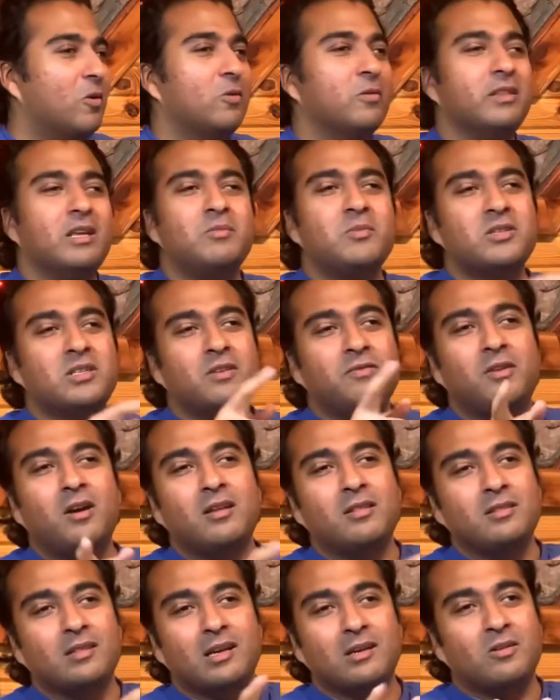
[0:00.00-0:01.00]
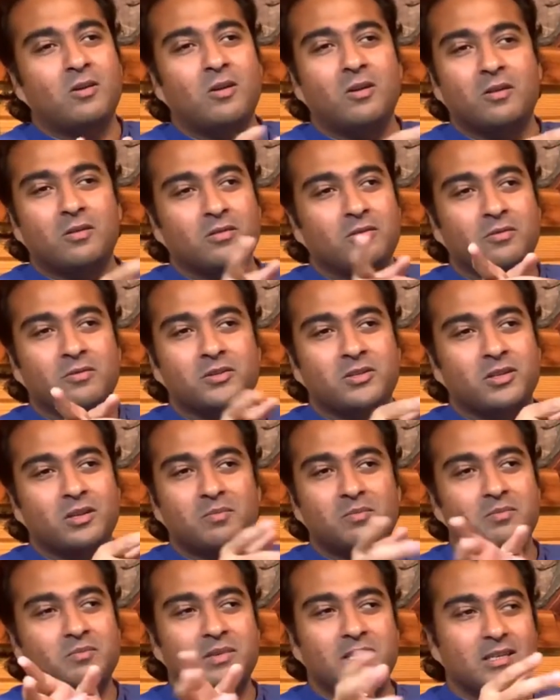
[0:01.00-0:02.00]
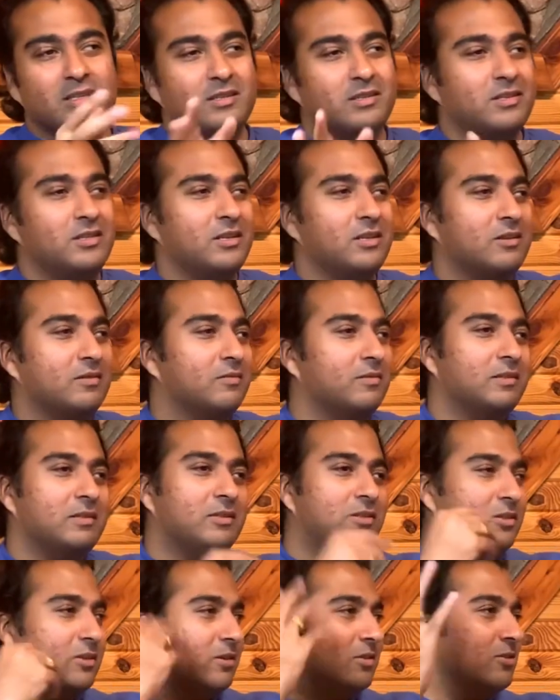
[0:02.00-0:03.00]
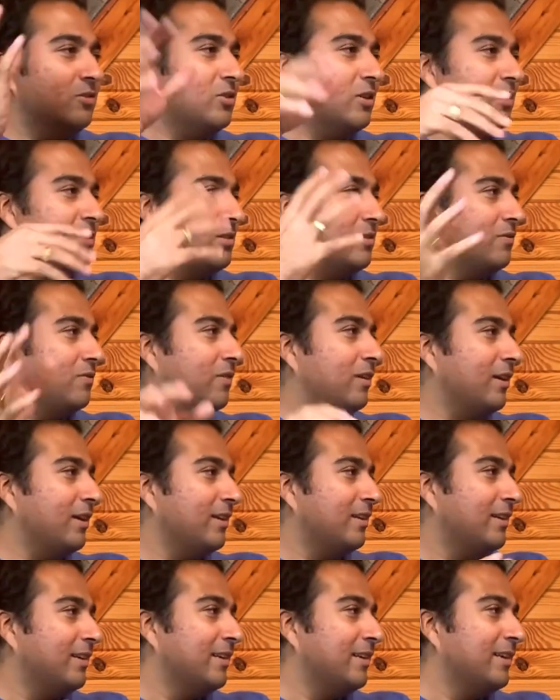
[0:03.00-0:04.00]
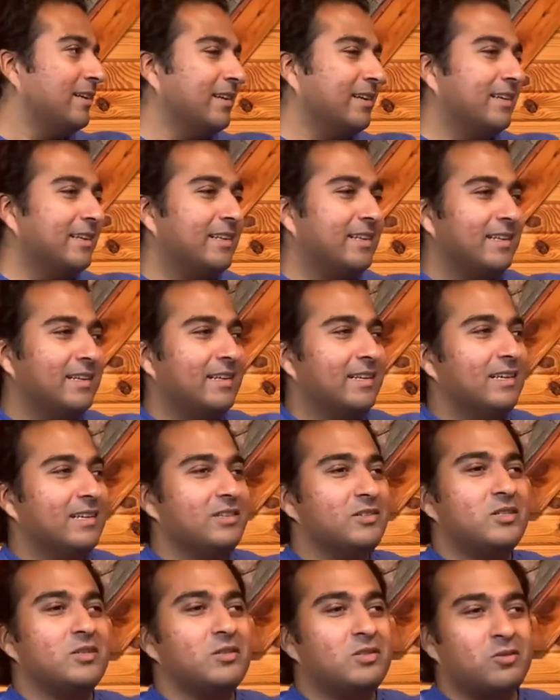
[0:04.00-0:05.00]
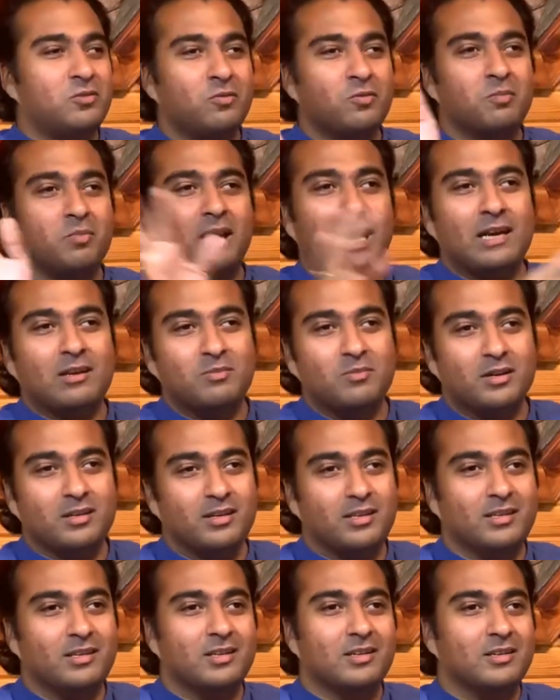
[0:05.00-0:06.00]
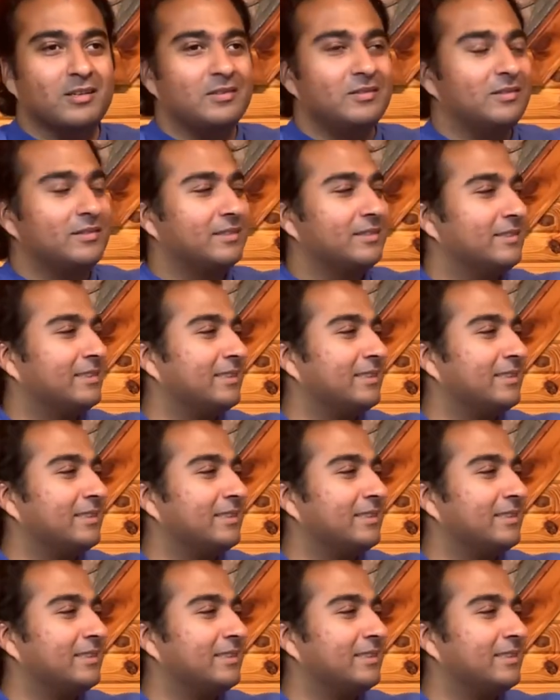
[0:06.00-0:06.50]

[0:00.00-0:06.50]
Oh, they must have gotten that car through some means, you know. They start to justify. It's, it's through black money, you know.